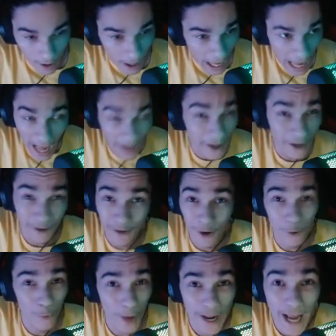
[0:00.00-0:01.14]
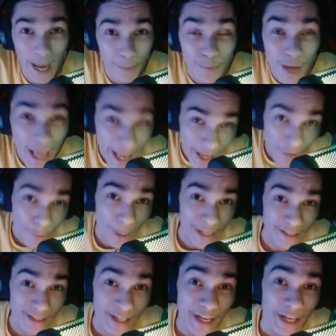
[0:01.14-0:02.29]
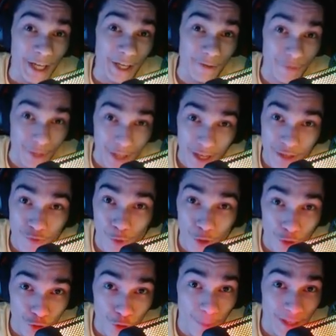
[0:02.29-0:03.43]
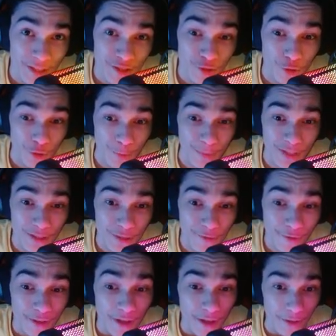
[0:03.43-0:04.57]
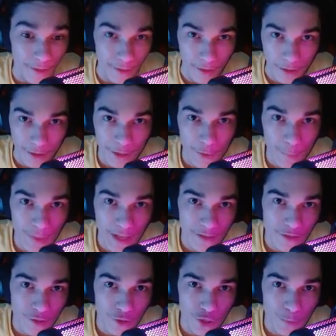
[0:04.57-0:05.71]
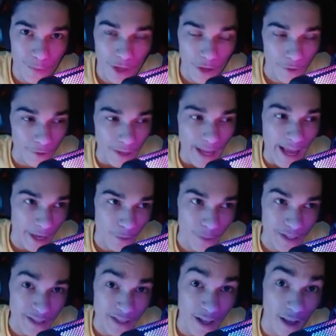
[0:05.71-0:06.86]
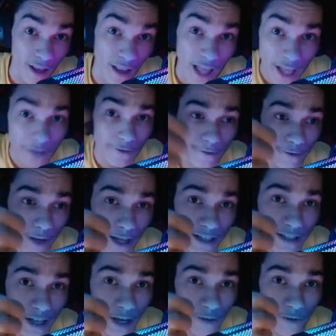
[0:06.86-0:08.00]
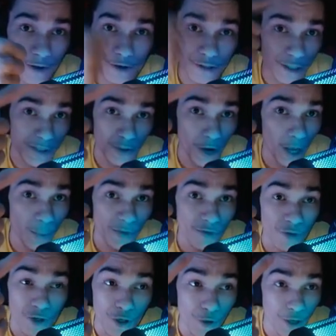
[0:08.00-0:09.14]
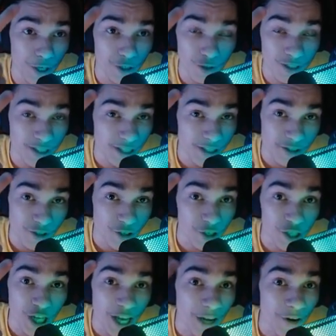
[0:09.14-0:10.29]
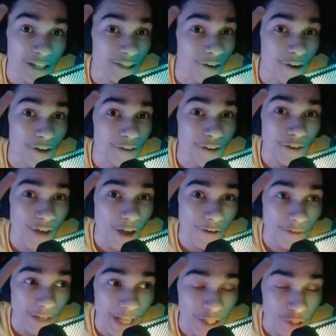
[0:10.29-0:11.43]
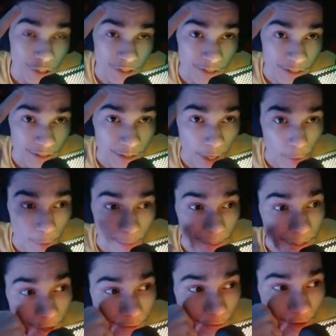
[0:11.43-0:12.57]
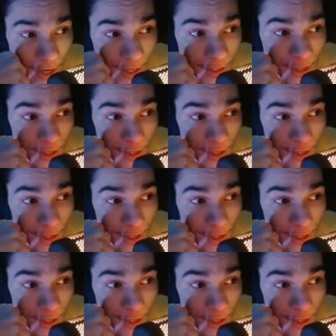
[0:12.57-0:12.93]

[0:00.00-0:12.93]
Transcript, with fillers: I don't know what happened, but anyways, if you guys want to join my Discord community server, the link will be down in the description below. Anyways, a lot of for likes kind of video, subscribe if you're new and interested to the channel and turn on the notifications so that we be notified